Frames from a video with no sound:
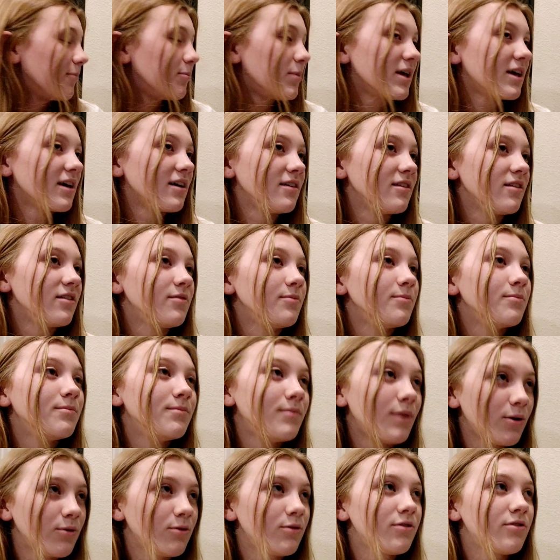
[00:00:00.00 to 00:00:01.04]
because
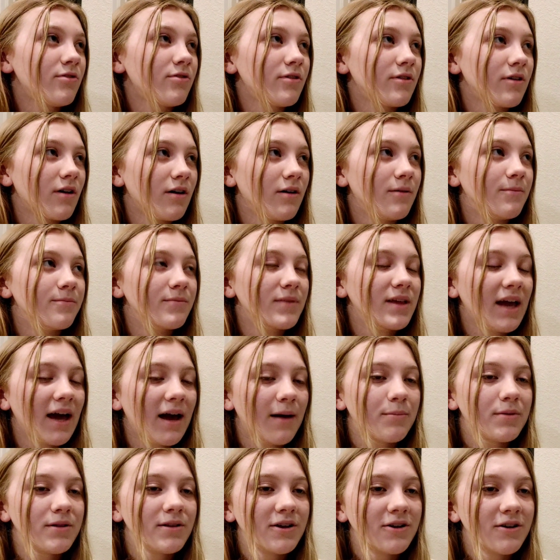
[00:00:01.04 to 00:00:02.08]
most
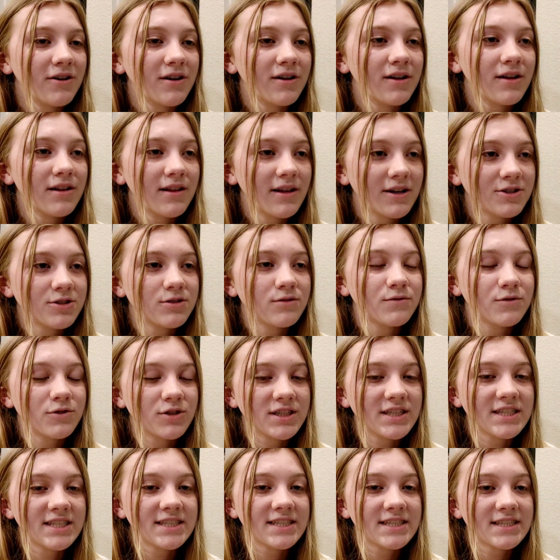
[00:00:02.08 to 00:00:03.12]
capillary
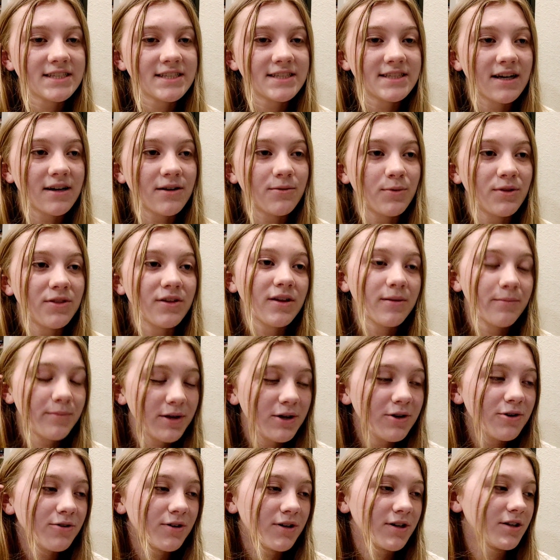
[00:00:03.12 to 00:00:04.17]
electrophoresis is done with a
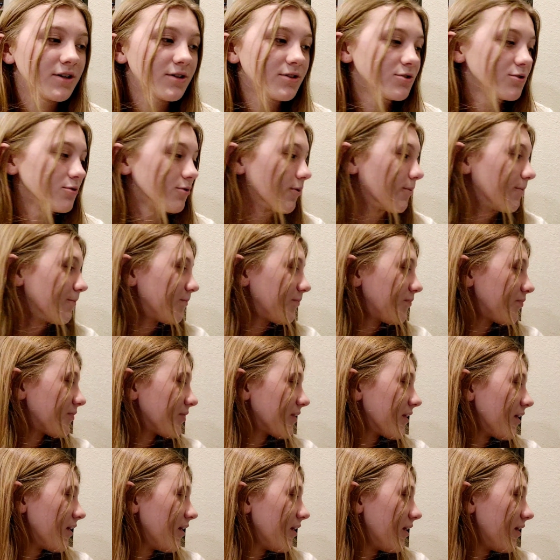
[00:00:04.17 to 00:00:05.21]
computer in control.
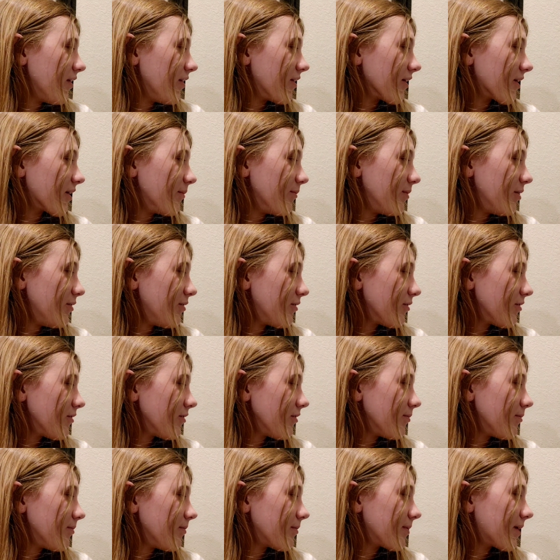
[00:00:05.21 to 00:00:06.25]
The
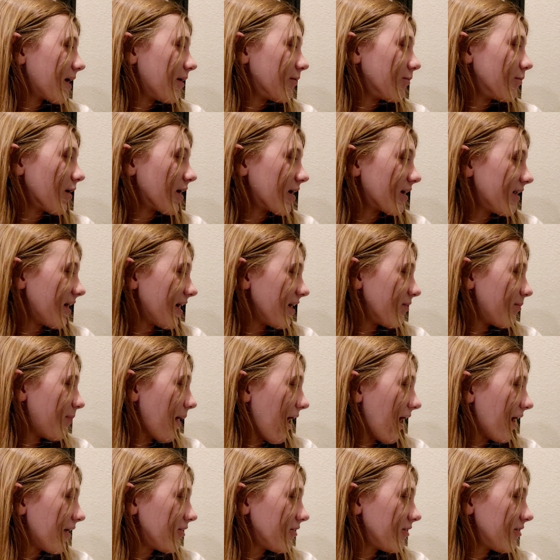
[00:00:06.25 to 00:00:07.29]
computer can recognize
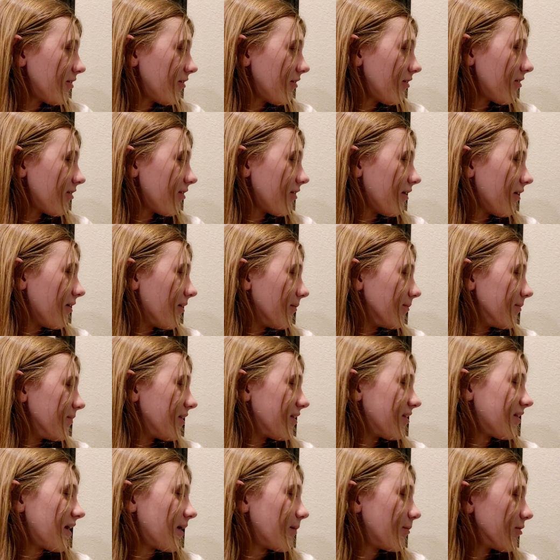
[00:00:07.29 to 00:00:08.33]
patterns, the
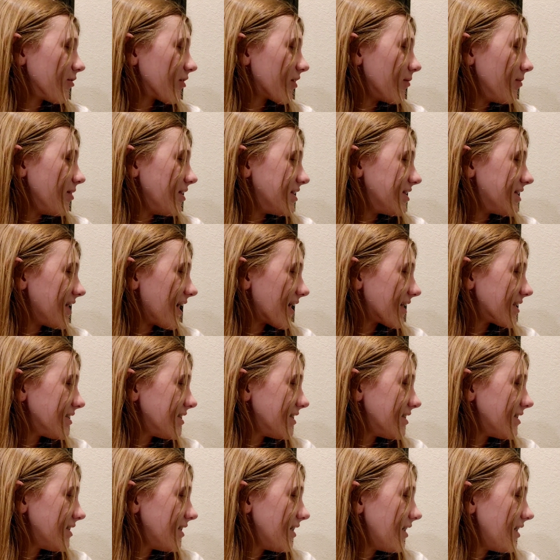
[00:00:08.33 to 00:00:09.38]
samples can be
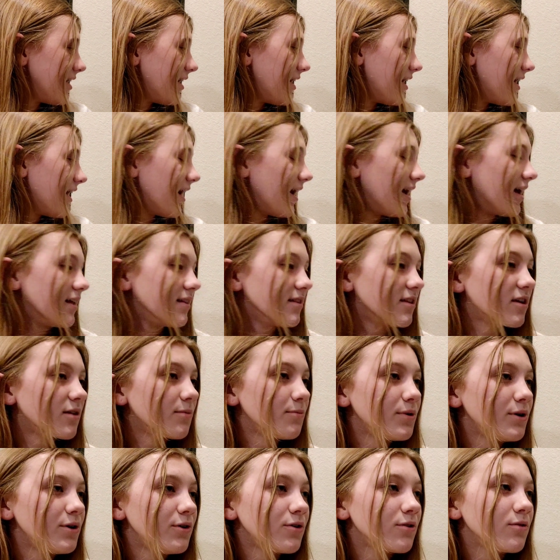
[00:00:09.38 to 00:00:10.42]
detected, and the
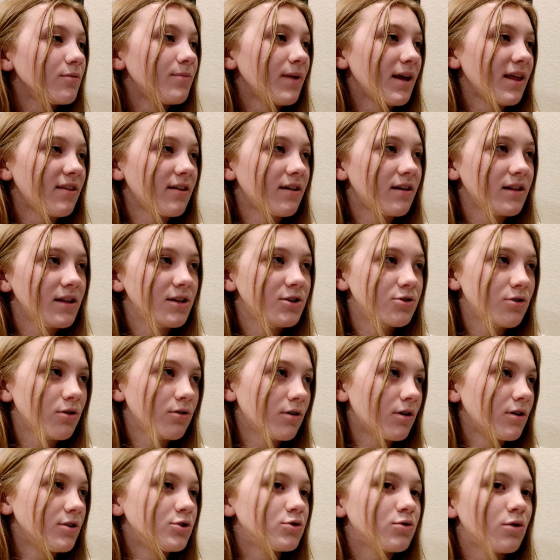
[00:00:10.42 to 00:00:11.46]
computer basically
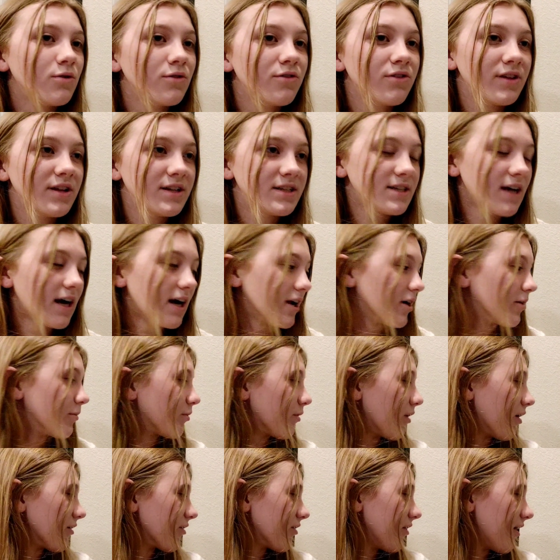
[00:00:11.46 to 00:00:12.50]
controls the entire
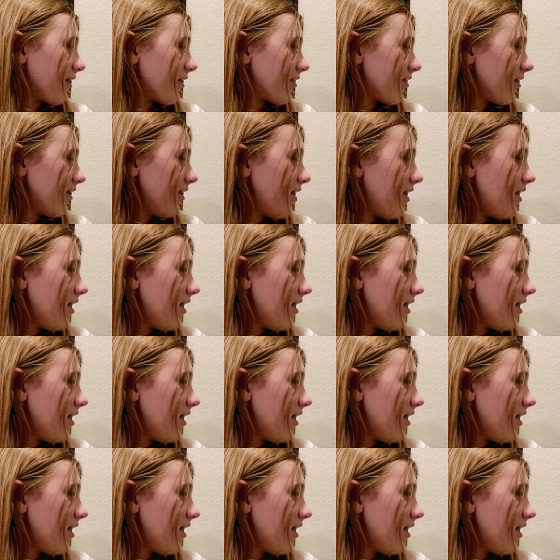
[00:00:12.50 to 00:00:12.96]
process.